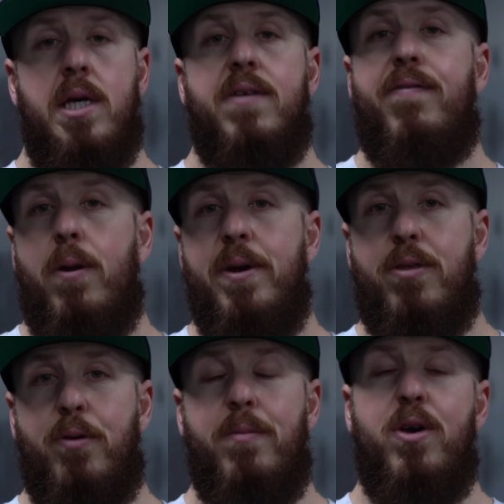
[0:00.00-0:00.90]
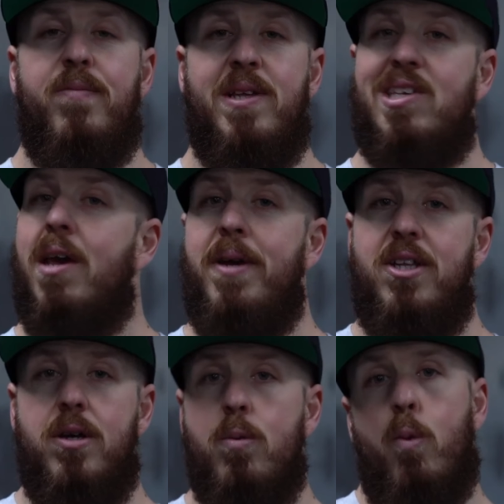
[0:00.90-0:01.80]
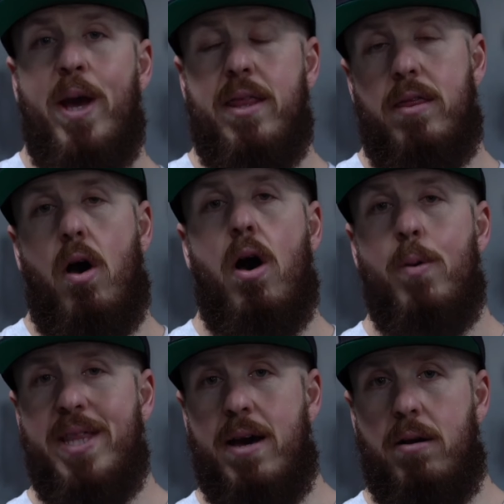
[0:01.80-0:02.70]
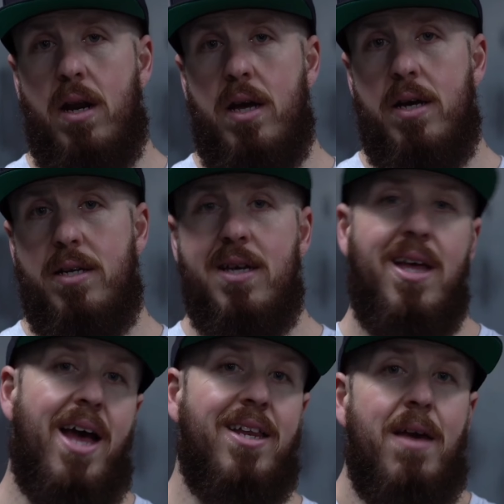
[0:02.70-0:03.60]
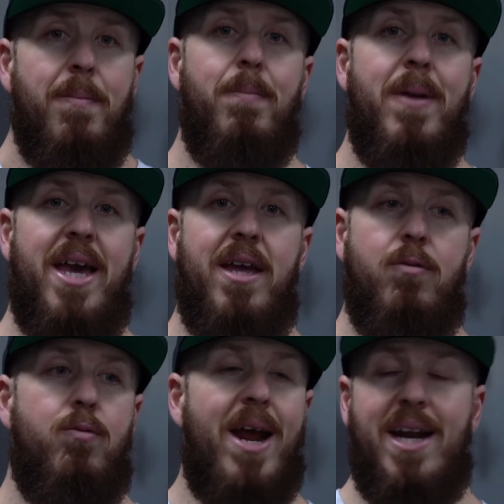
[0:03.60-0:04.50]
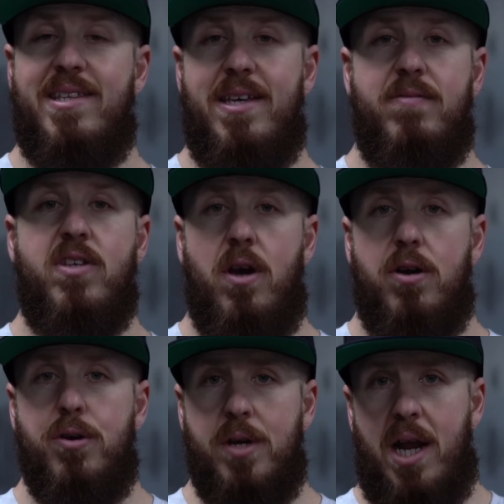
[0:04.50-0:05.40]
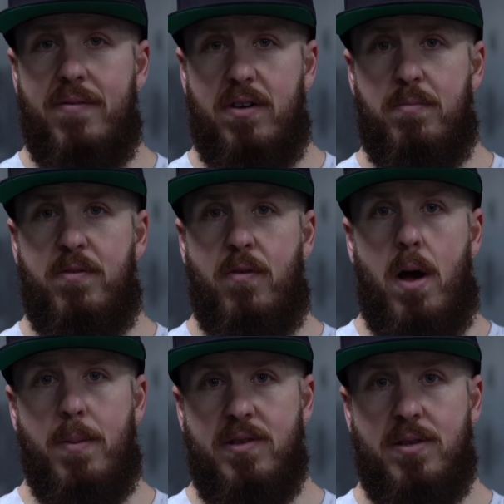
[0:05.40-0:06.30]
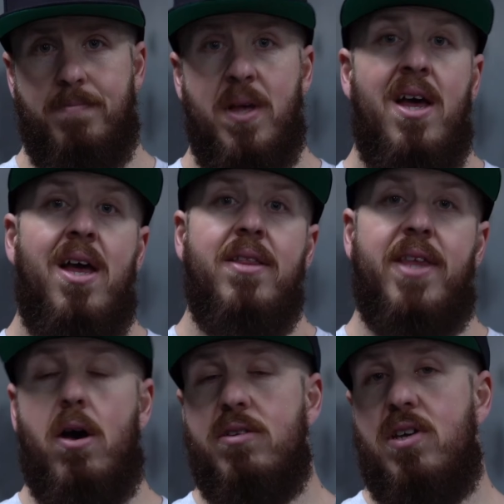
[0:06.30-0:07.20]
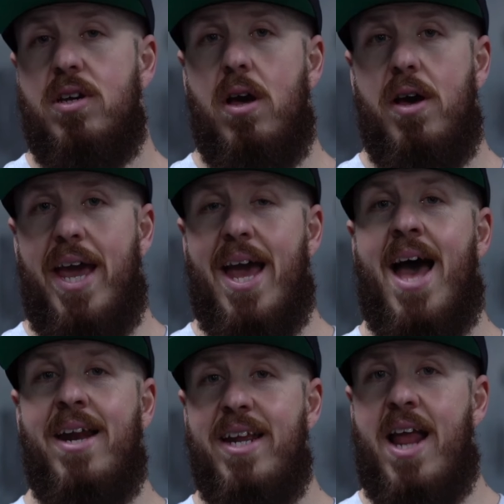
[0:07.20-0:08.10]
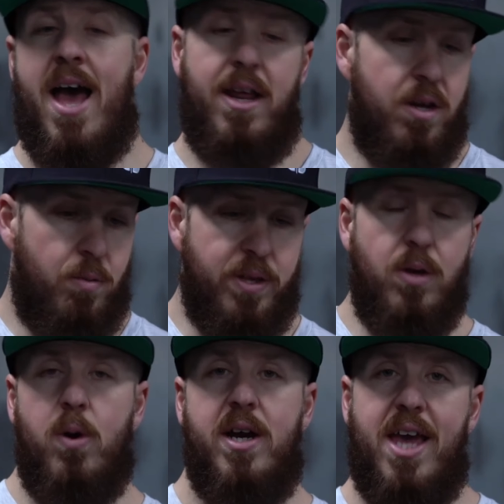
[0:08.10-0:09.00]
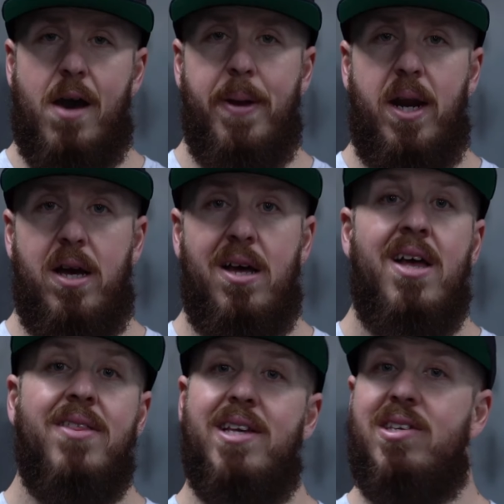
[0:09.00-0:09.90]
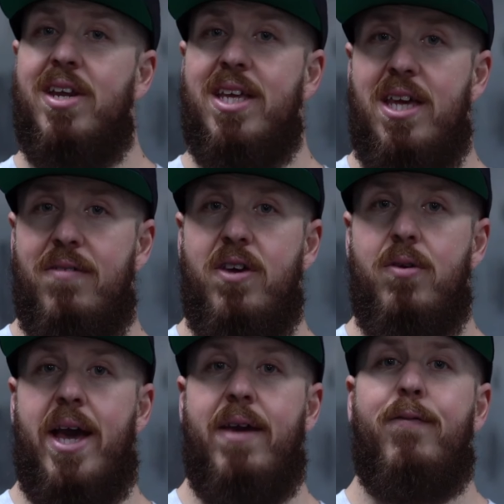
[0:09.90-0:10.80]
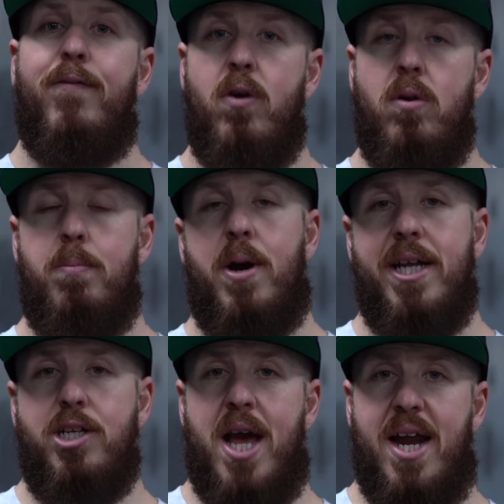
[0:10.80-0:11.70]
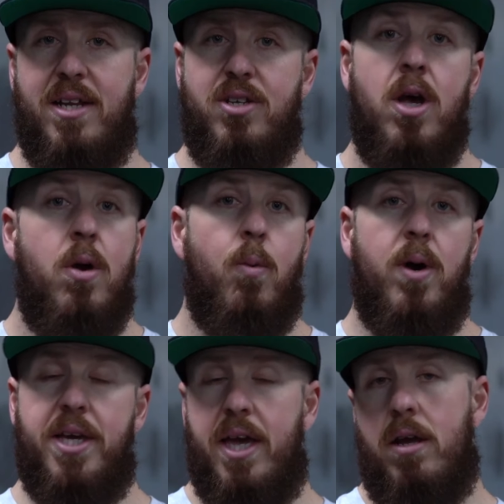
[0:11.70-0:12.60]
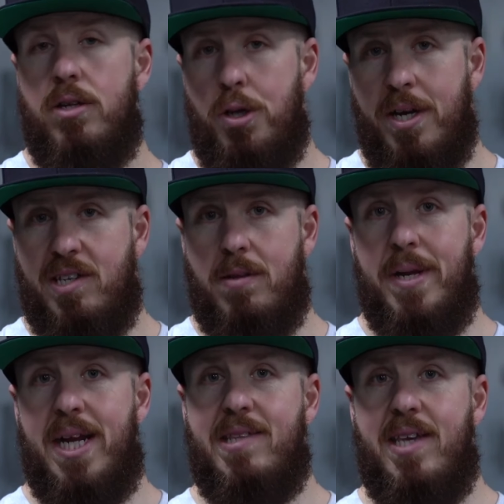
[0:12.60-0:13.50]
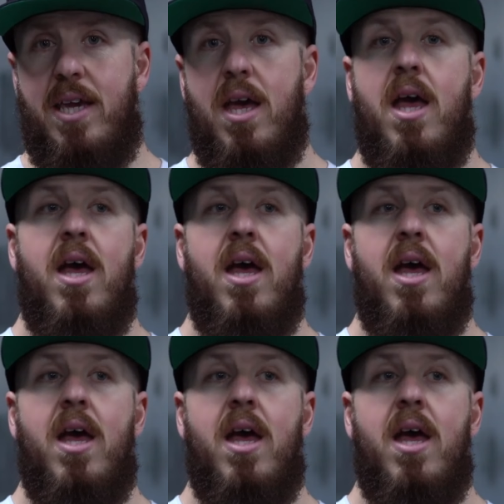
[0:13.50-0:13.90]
The following three movements can be done with or without load and can be made relative to your current level of performance. They also go hand in hand with the workout below that is going to give you a full body challenge working on joint stability,